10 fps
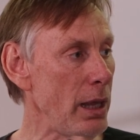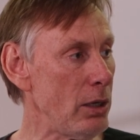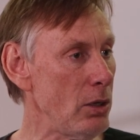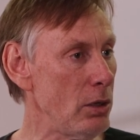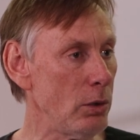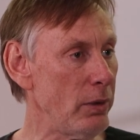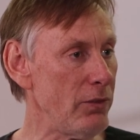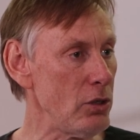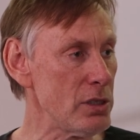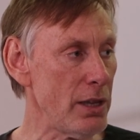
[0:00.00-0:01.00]
Hey, Google,
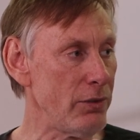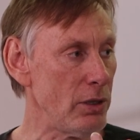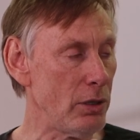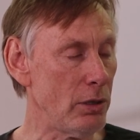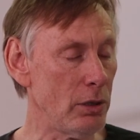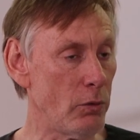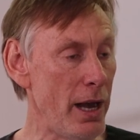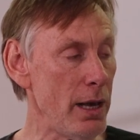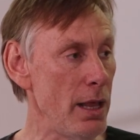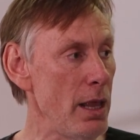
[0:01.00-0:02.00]
whatever you say for the Google,
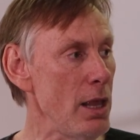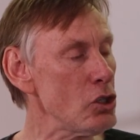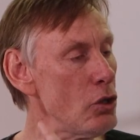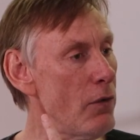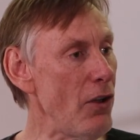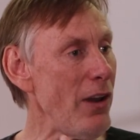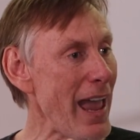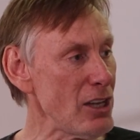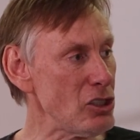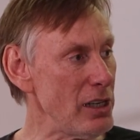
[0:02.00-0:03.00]
right? So your phone
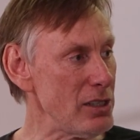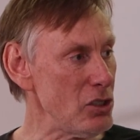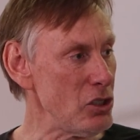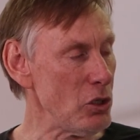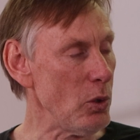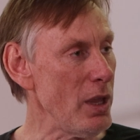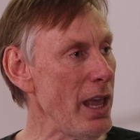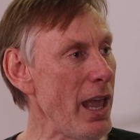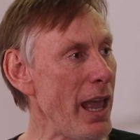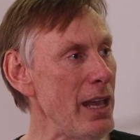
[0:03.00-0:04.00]
has to listen to you.
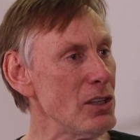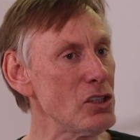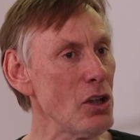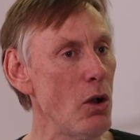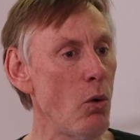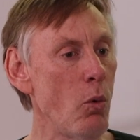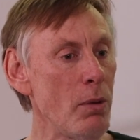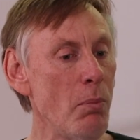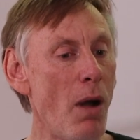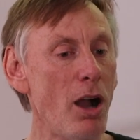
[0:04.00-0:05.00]
And so
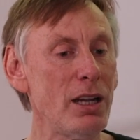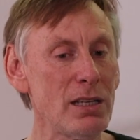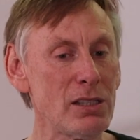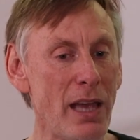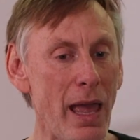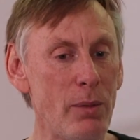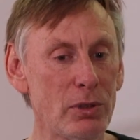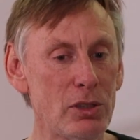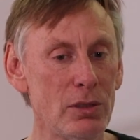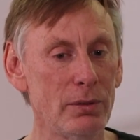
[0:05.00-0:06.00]
what marketers are
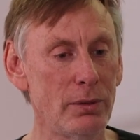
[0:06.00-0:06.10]
able to...